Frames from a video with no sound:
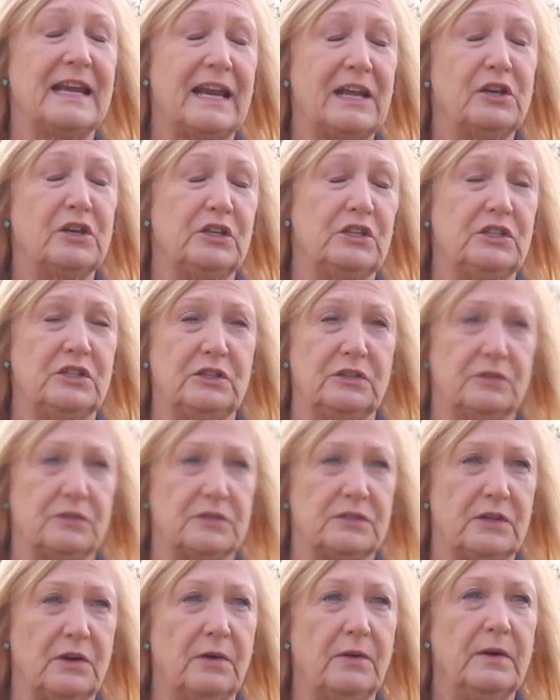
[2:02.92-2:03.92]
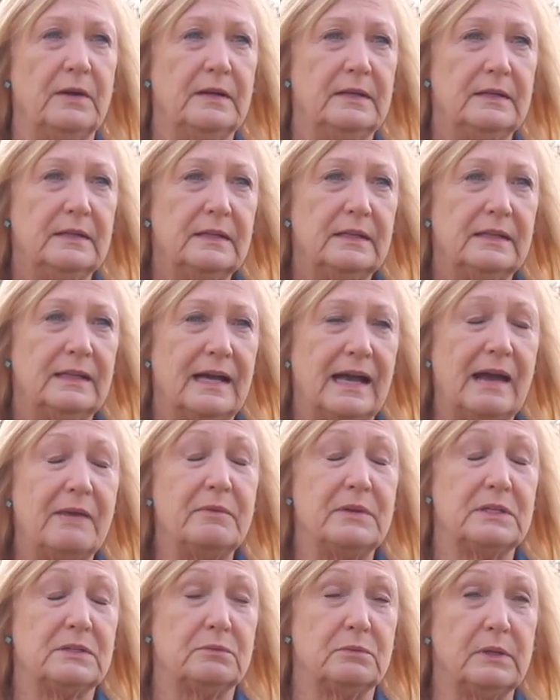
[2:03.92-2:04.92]
that I could do. So I
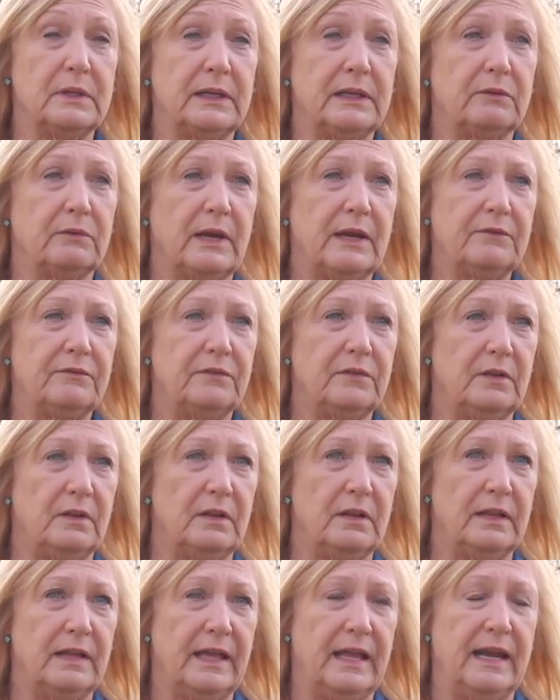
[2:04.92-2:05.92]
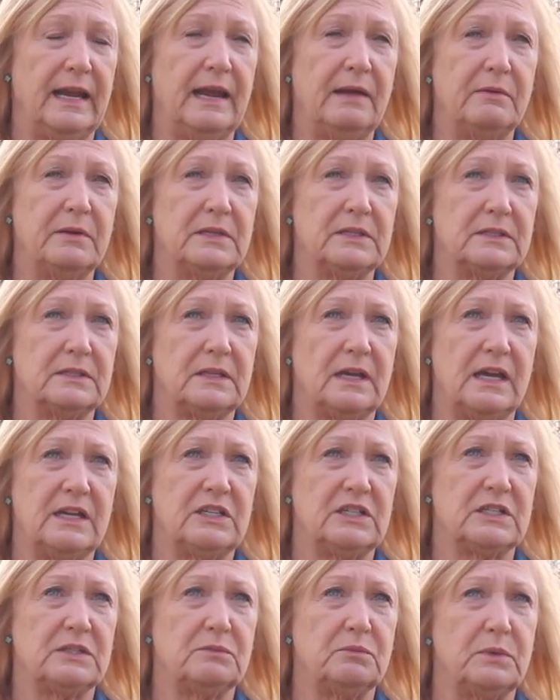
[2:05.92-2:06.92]
was really grateful, and I
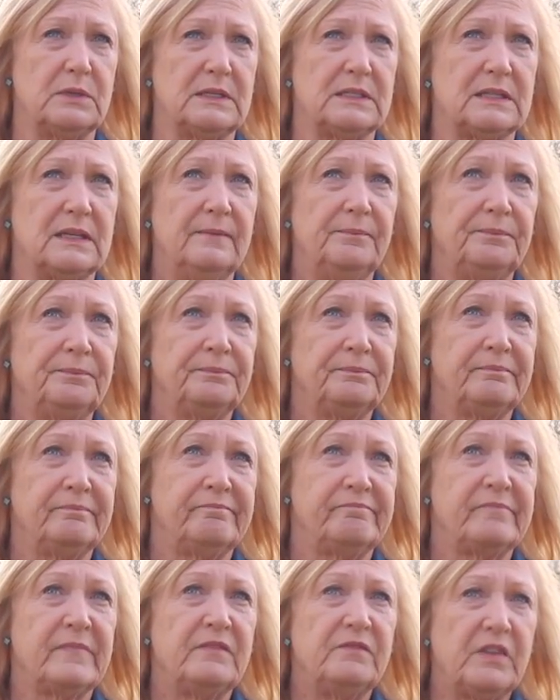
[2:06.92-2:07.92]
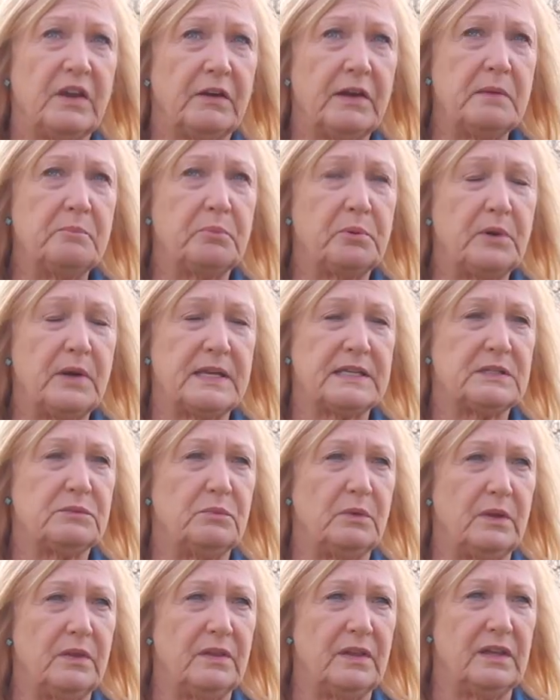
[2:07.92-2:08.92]
just was very impressed
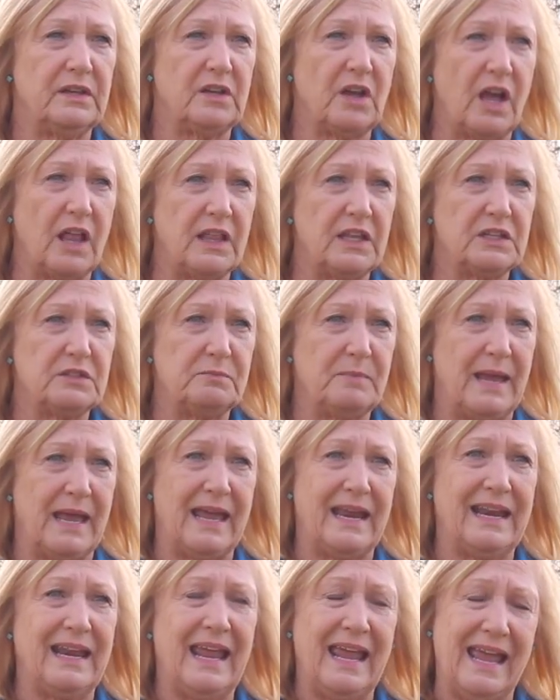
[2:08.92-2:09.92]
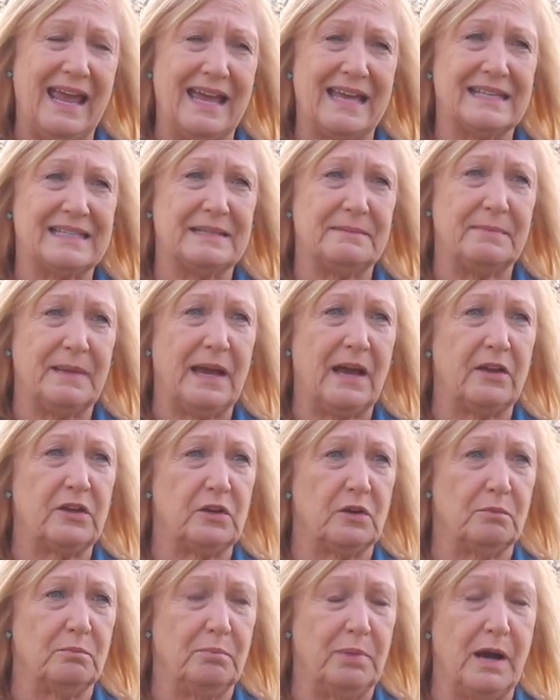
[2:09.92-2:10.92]
with the knowledge Matt has about
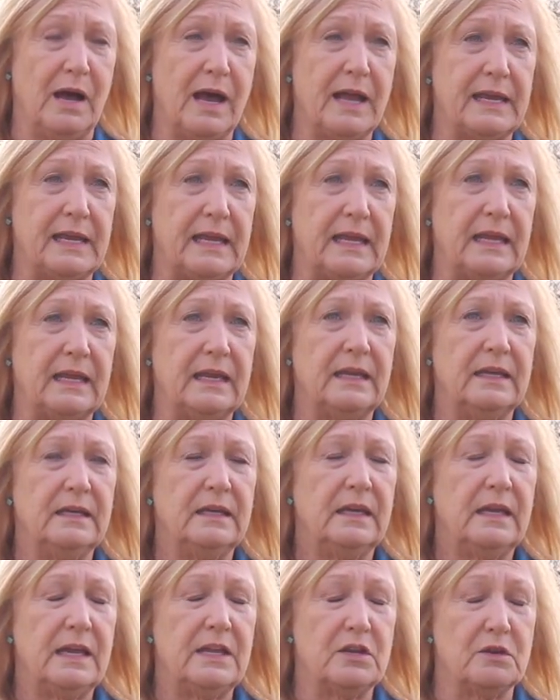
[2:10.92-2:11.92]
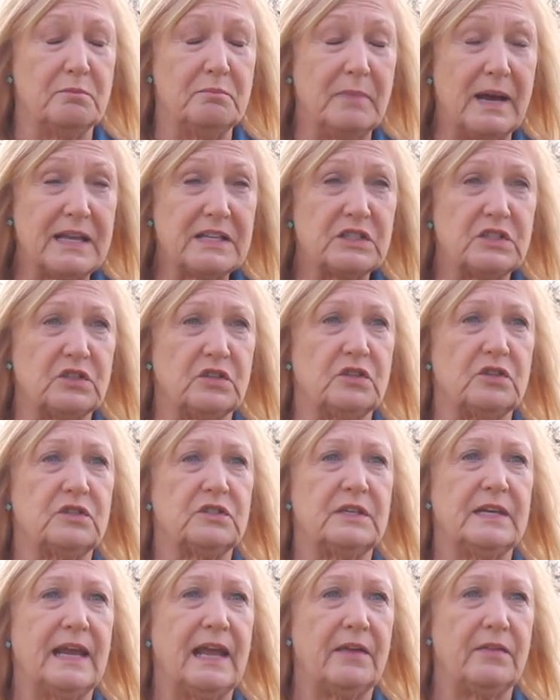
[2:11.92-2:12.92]
your body and your
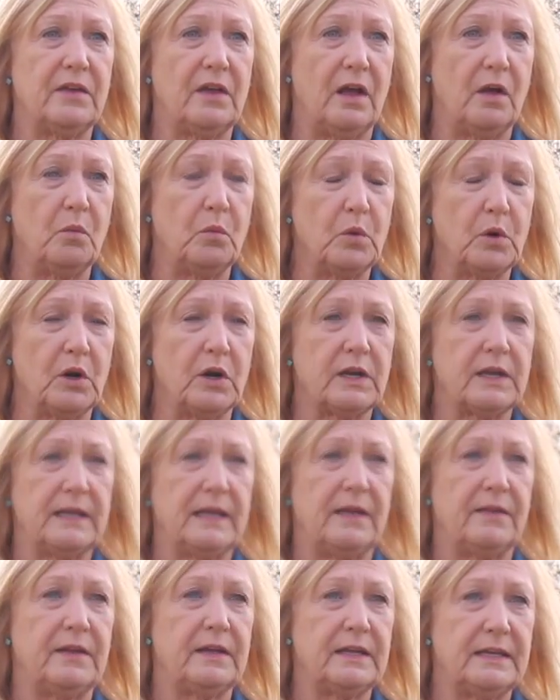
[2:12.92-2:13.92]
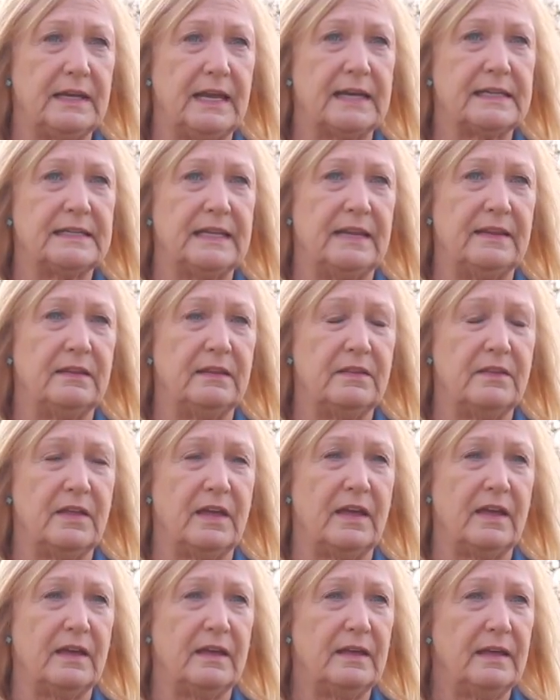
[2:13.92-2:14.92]
muscles and how they all work and how they connect, and
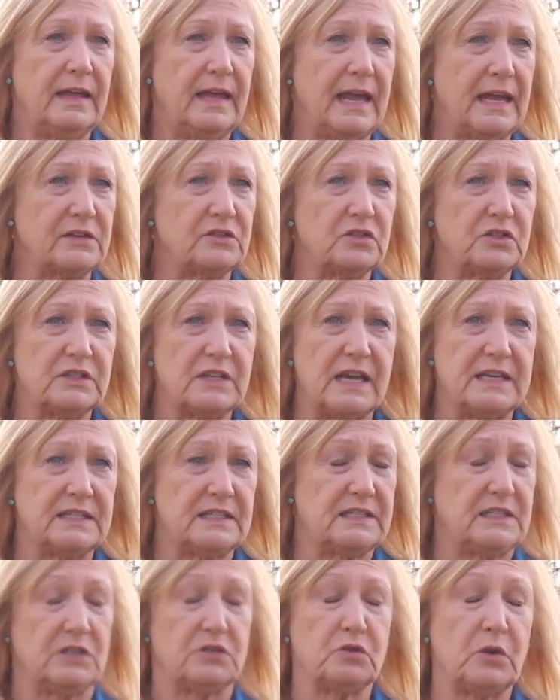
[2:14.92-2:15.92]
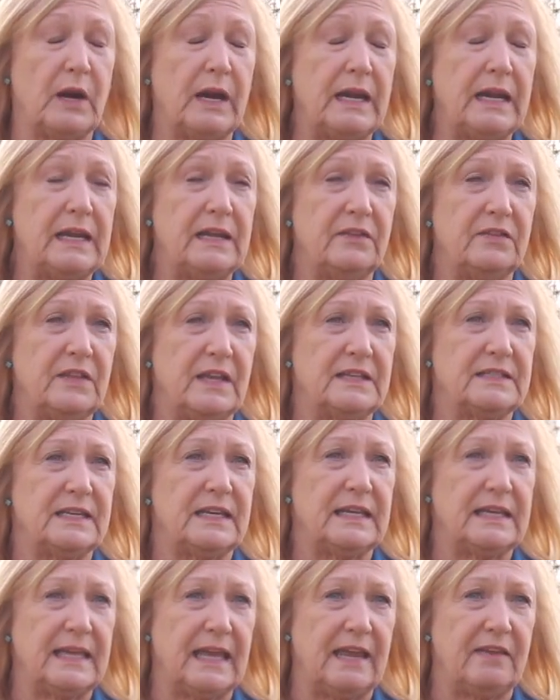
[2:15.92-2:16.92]
the exercises, the training and things
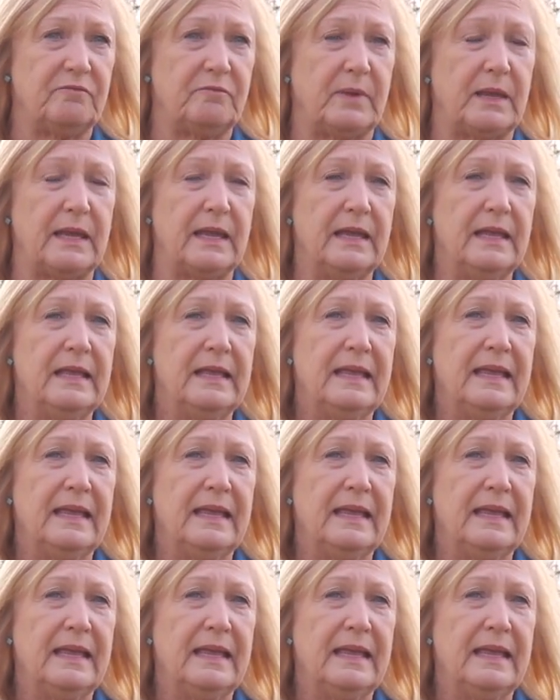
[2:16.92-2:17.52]
that he gave me.